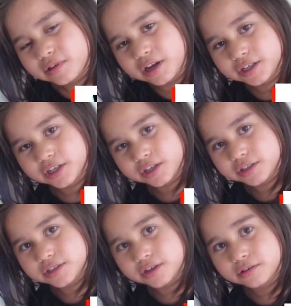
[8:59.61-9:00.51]
And
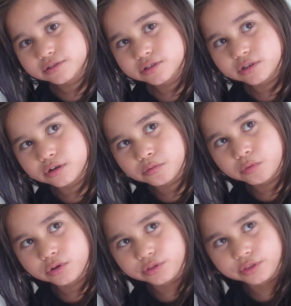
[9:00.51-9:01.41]
it's also
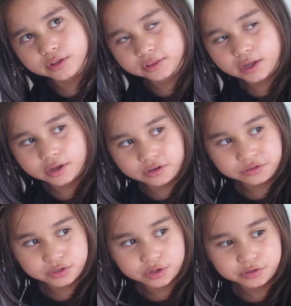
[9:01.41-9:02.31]
one thing that
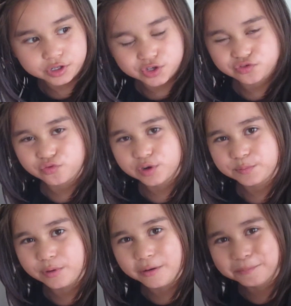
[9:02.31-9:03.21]
also destroyed
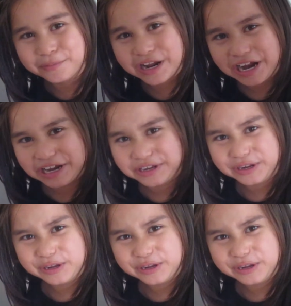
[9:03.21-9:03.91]
Pompeii.